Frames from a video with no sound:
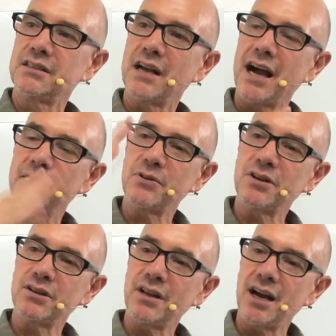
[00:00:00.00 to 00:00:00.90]
I
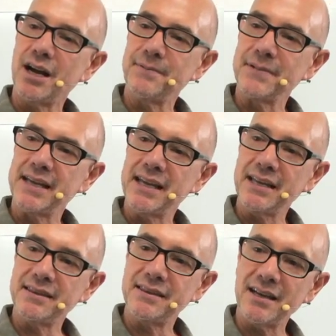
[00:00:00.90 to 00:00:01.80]
will um,
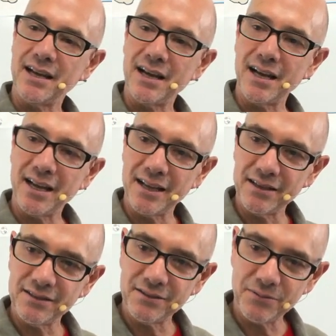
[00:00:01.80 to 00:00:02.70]
get the
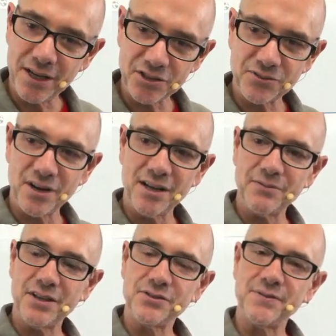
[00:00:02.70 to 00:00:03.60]
restaurant
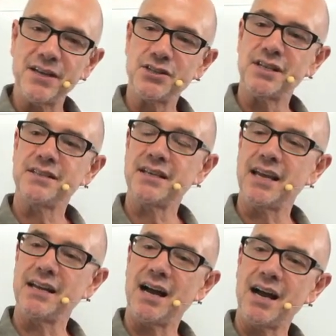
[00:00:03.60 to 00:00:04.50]
reservations
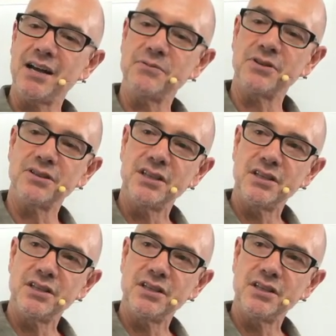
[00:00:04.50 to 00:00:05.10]
and I will